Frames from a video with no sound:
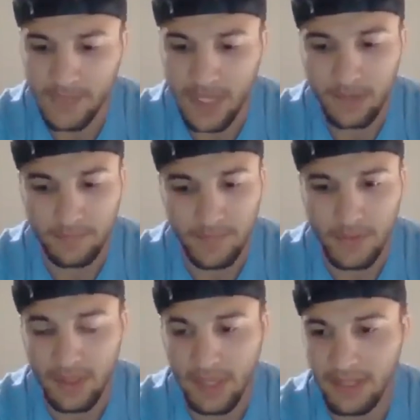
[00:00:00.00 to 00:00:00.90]
yeah,
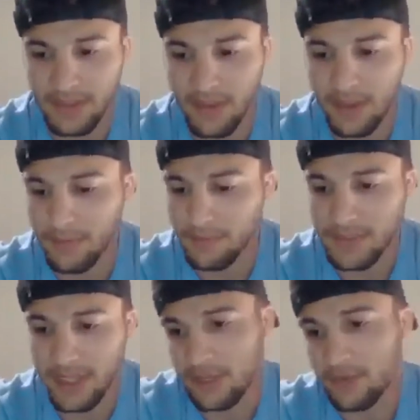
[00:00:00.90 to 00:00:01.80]
and um,
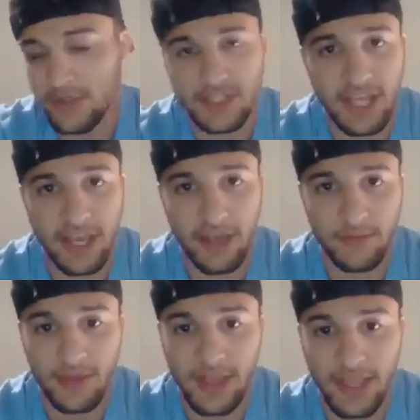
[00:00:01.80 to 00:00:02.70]
yeah, he reached
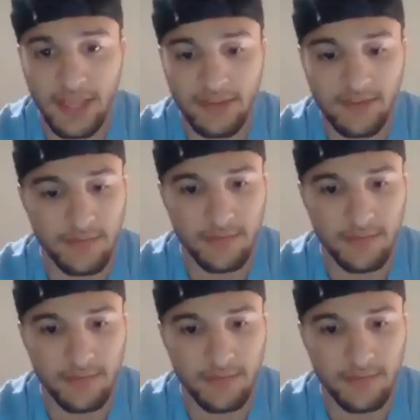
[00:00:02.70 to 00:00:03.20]
out and